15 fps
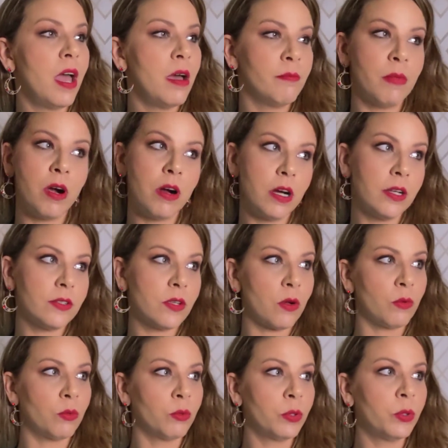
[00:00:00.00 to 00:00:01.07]
Mars
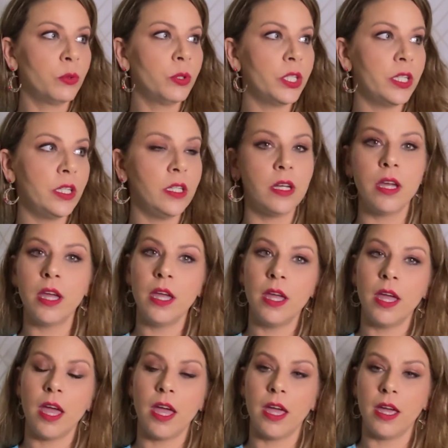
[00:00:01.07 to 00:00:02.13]
ruling
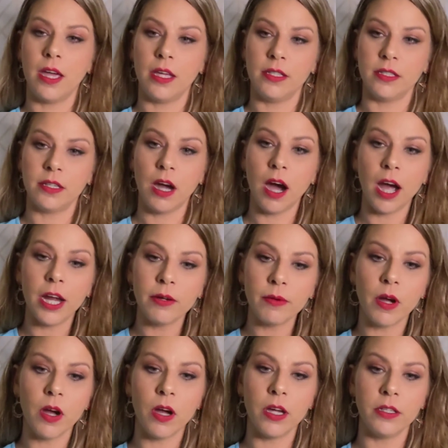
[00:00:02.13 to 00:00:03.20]
and
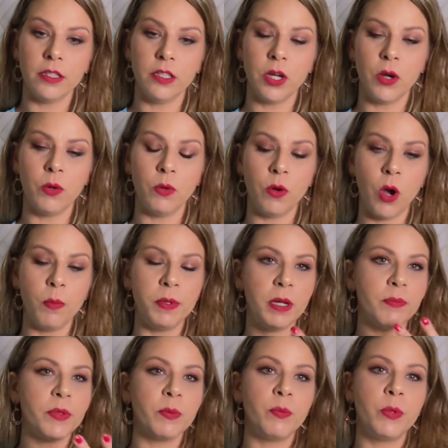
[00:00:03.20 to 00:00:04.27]
Chiron, you know, opening
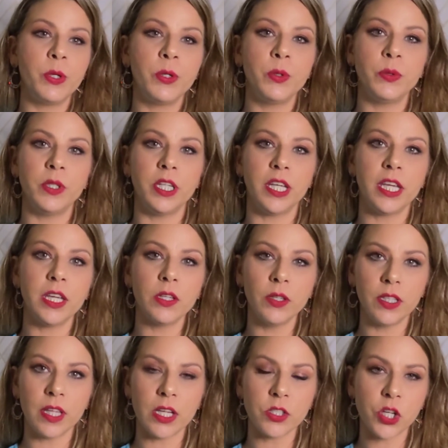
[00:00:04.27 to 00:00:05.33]
up the wound and
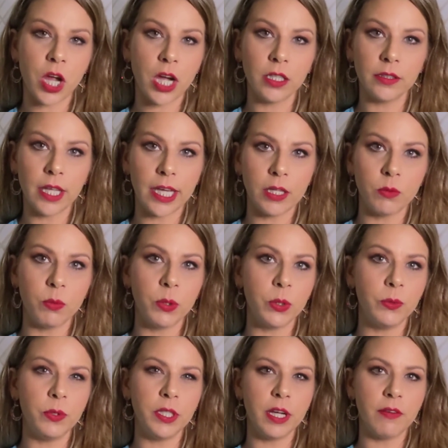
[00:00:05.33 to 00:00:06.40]
healing that childlike
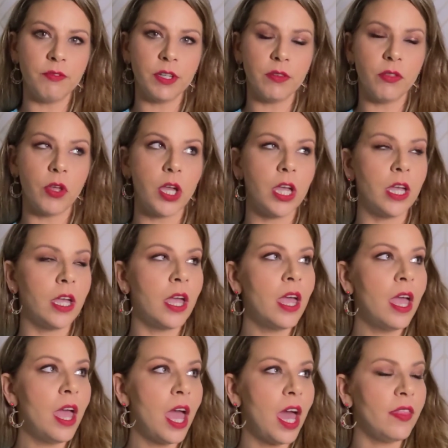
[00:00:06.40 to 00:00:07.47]
wound and everything,
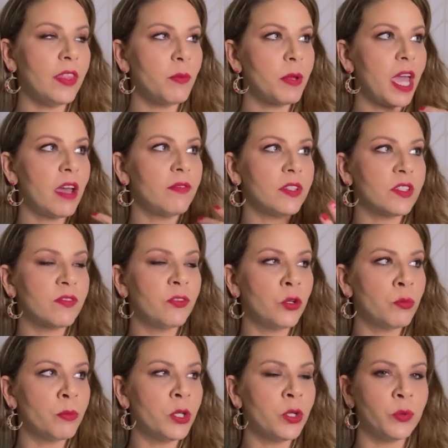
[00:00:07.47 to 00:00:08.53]
and then we have this
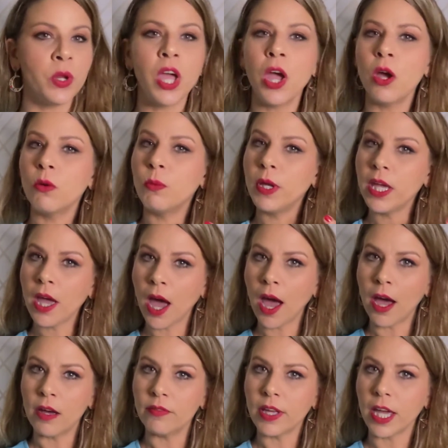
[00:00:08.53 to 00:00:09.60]
full moon, we
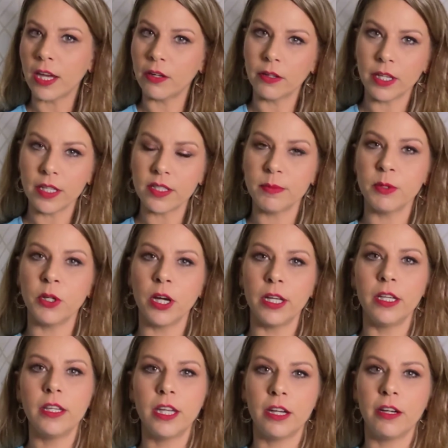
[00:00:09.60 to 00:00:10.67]
have Aries,
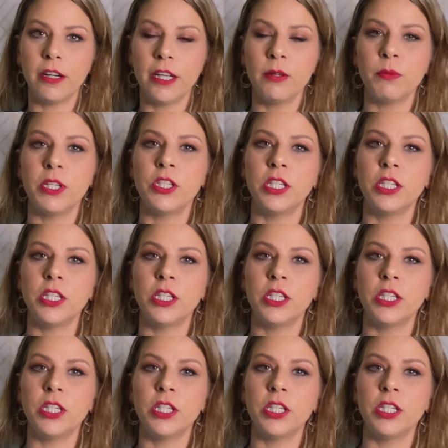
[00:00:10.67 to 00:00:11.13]
Mariah Carey,